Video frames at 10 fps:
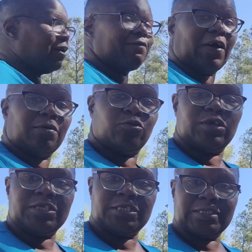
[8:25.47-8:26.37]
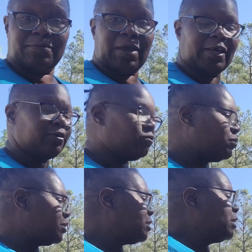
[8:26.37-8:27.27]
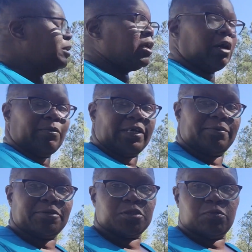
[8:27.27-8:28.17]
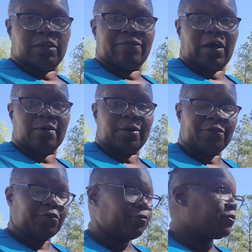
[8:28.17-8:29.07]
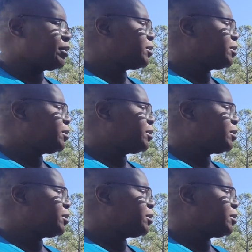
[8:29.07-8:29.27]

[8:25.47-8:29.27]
have 5 more inches I'm adding on. I'm gonna keep the 25 by 30.